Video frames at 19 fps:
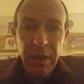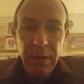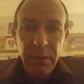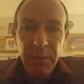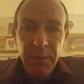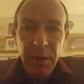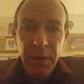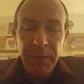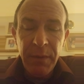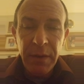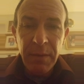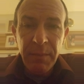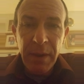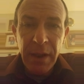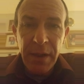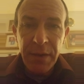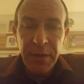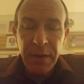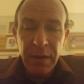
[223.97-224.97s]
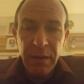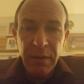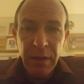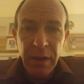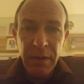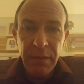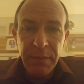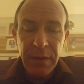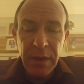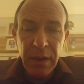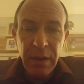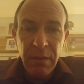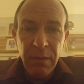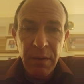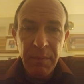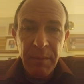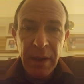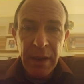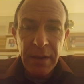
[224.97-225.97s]
and removing the masks and gloves and
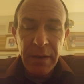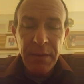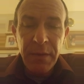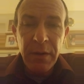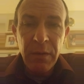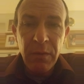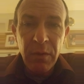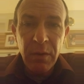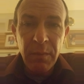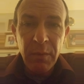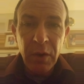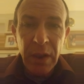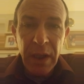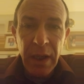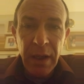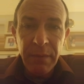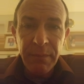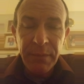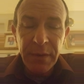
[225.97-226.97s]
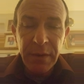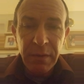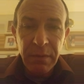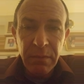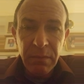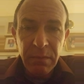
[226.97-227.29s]
going back to their normal lives.